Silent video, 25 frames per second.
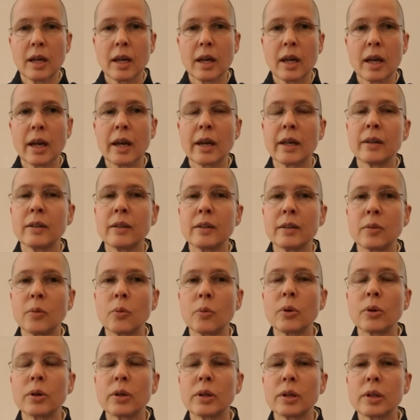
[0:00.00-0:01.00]
And the
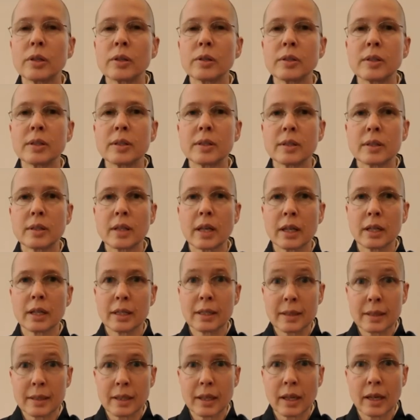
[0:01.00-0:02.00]
words that he
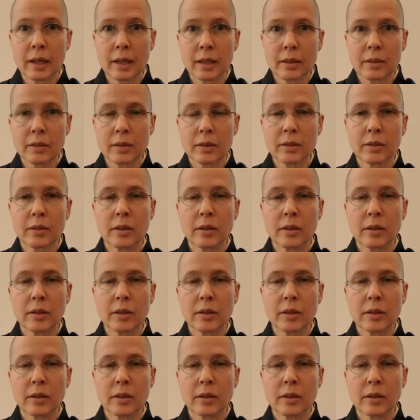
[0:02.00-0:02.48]
said,